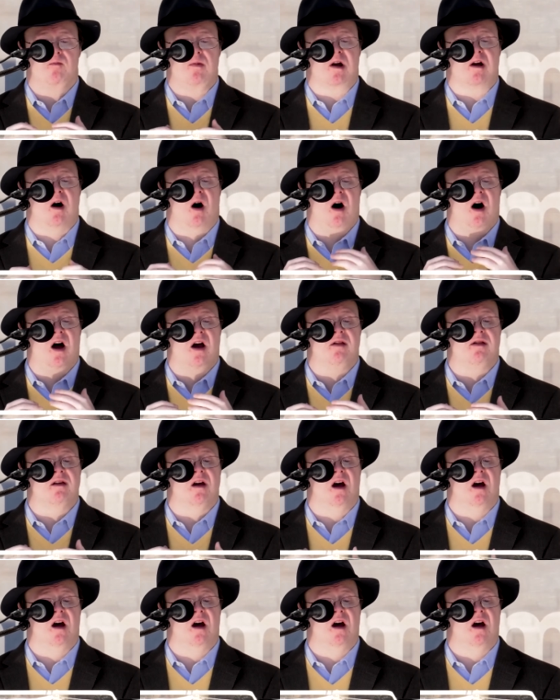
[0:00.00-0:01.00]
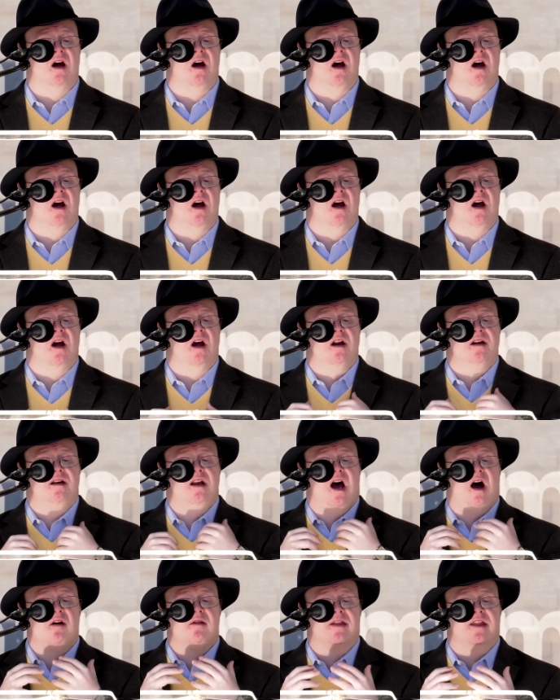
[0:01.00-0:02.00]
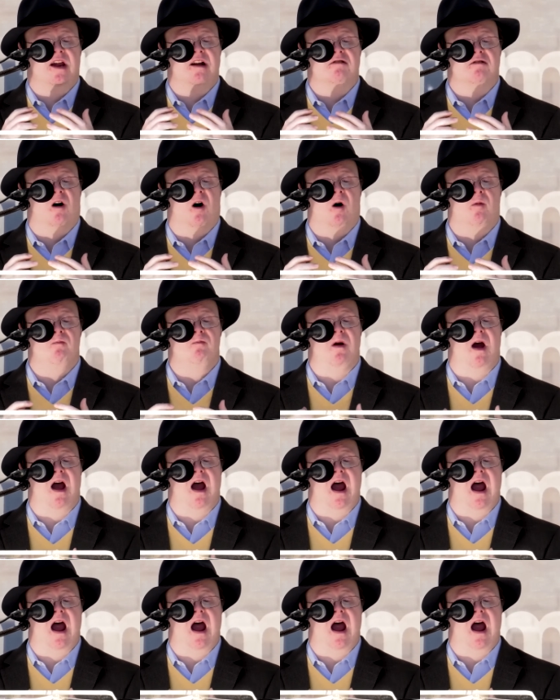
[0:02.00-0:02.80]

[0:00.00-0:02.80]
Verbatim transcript: because Down syndrome